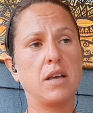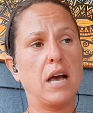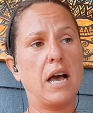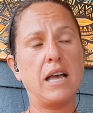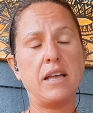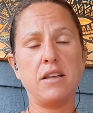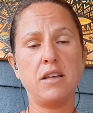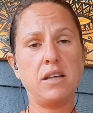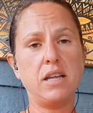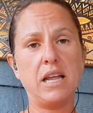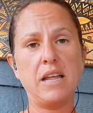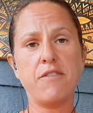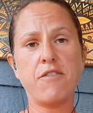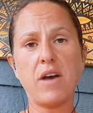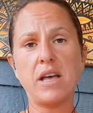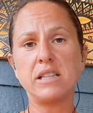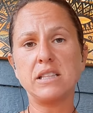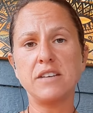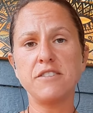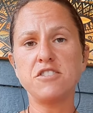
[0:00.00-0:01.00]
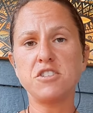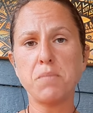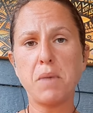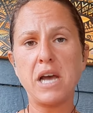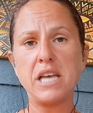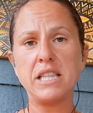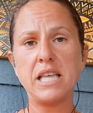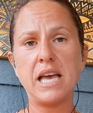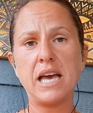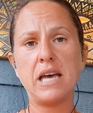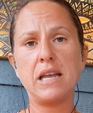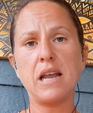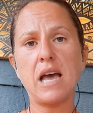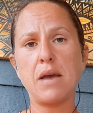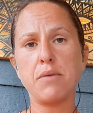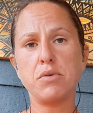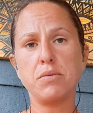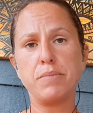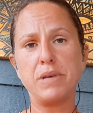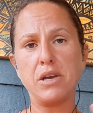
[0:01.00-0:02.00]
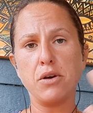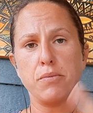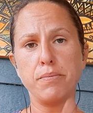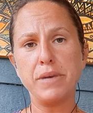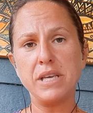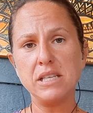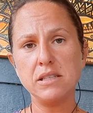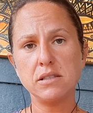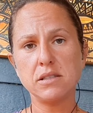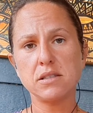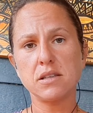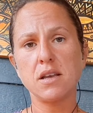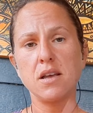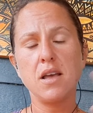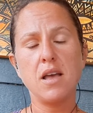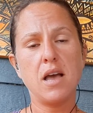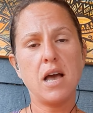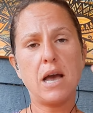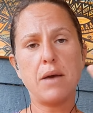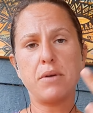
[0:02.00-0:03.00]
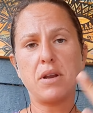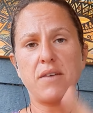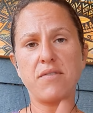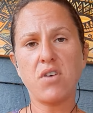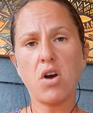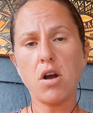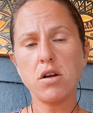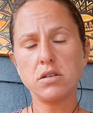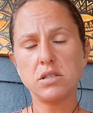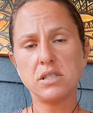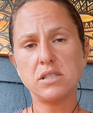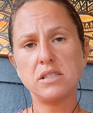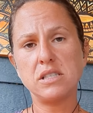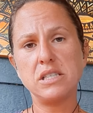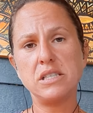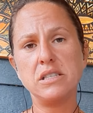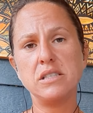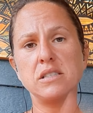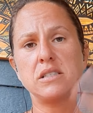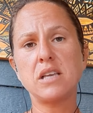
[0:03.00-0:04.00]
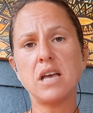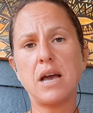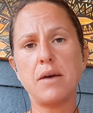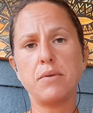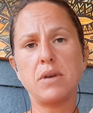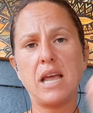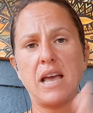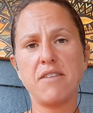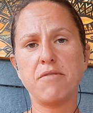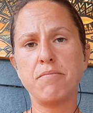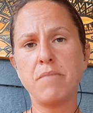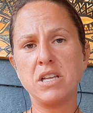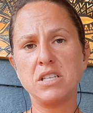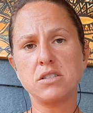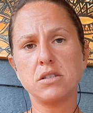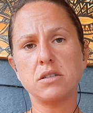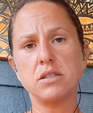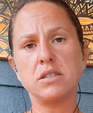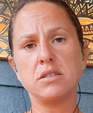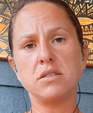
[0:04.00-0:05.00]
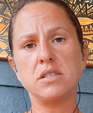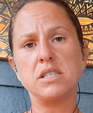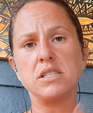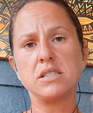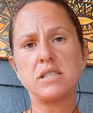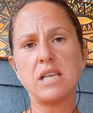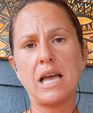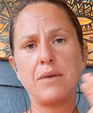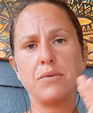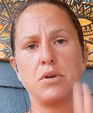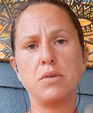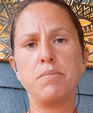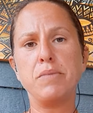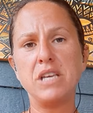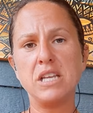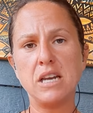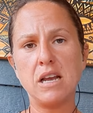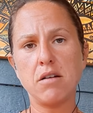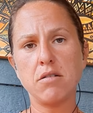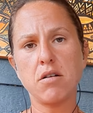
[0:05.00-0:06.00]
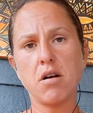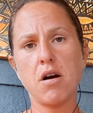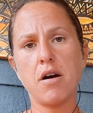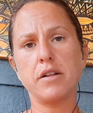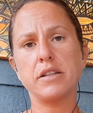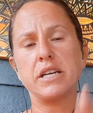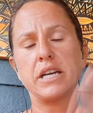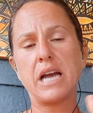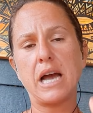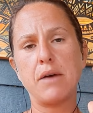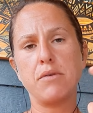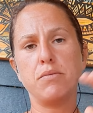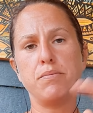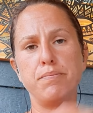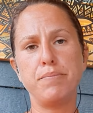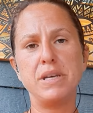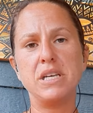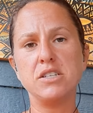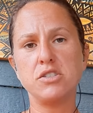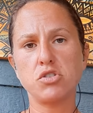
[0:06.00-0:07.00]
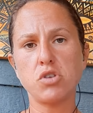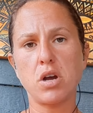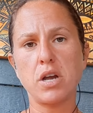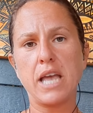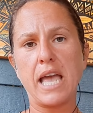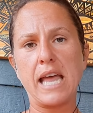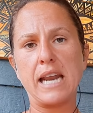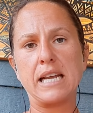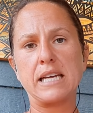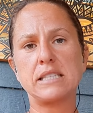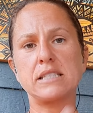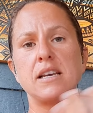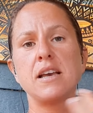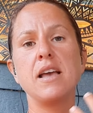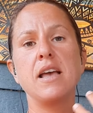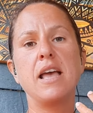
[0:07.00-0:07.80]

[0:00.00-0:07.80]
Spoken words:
If I lived by that, I would be obese. I would have heart disease. I would have mental illness. I would be an alcoholic. I would be a drug addict.